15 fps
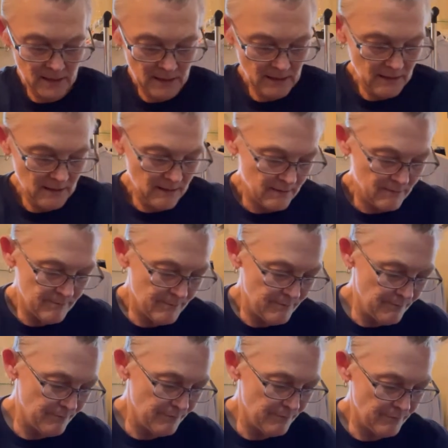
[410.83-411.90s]
um,
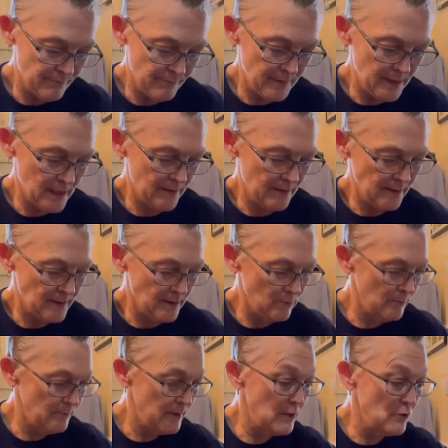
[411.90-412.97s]
then I think they
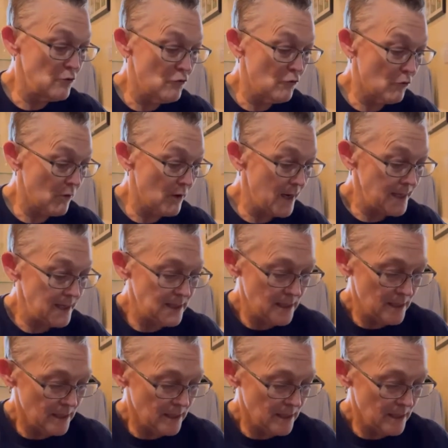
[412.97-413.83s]
would be great.